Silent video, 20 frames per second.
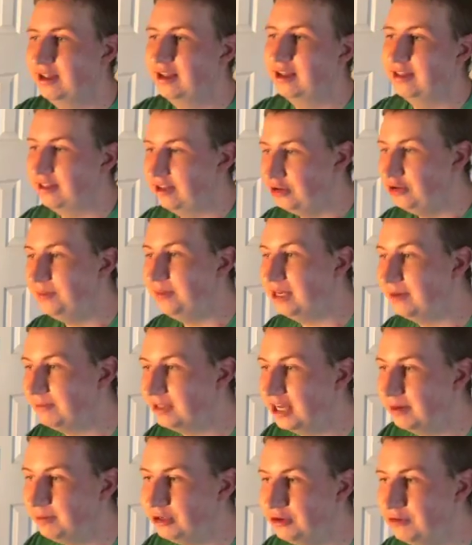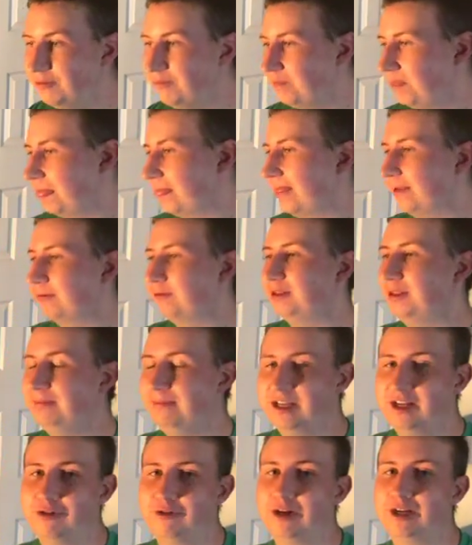new BMW, the big
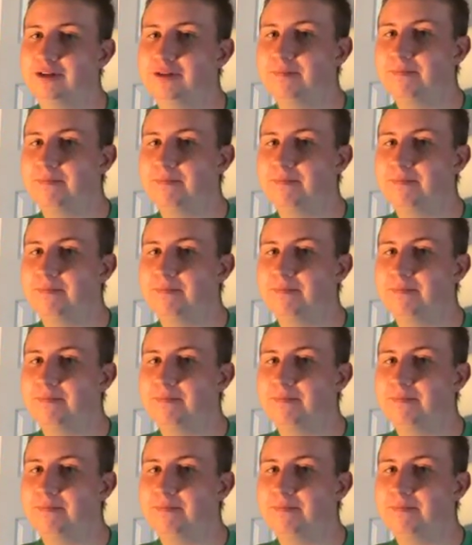grille.